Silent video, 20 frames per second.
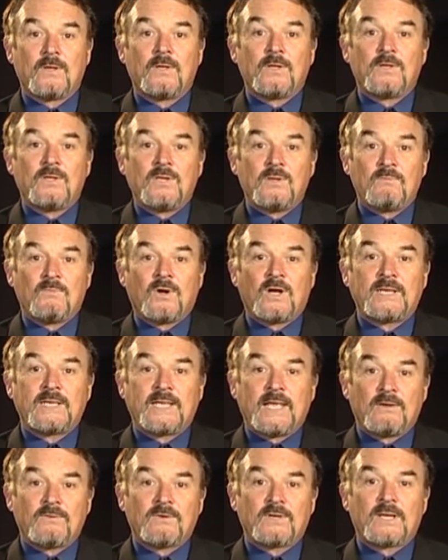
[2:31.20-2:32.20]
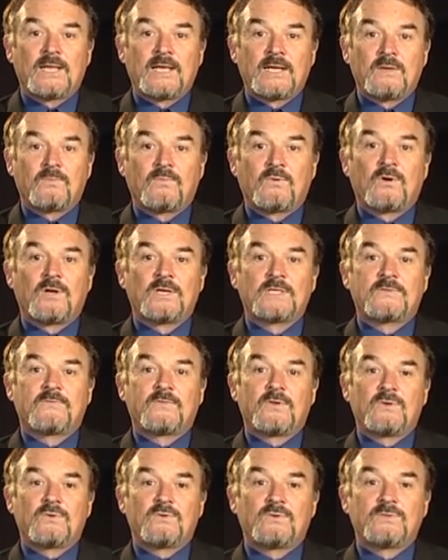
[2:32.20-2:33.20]
You might calculate a price for
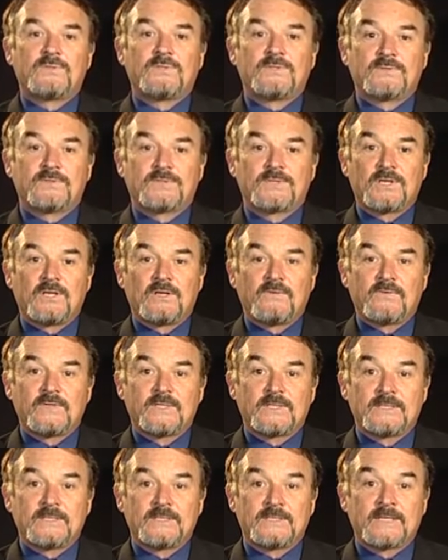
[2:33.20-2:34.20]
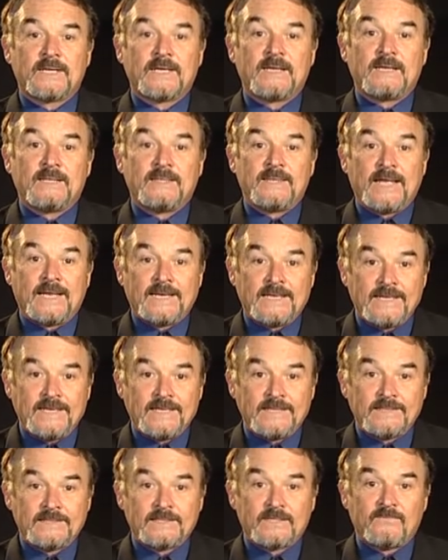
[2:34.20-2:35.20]
your goods or services that
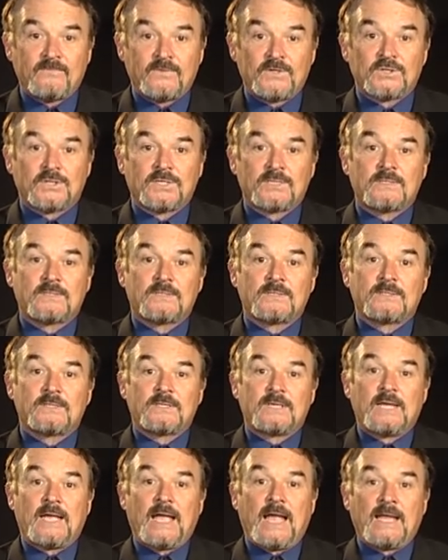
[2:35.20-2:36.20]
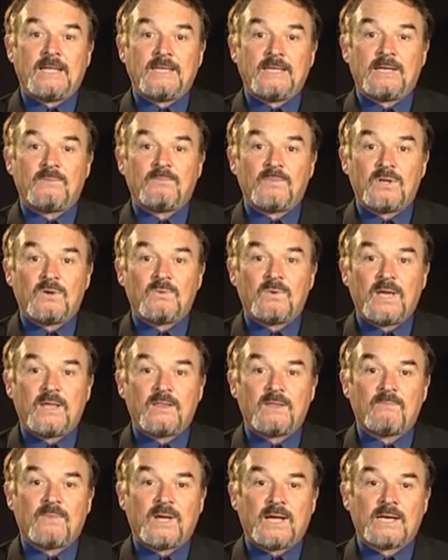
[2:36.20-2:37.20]
is sufficient and yet be aware the
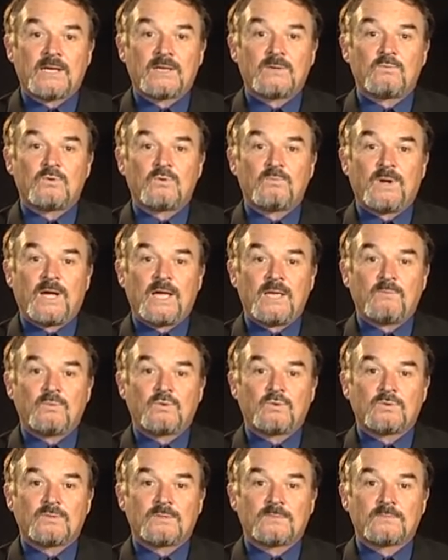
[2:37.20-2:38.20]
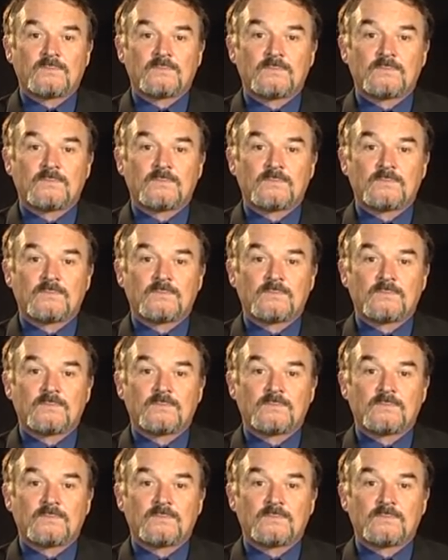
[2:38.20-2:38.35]
market will pay more.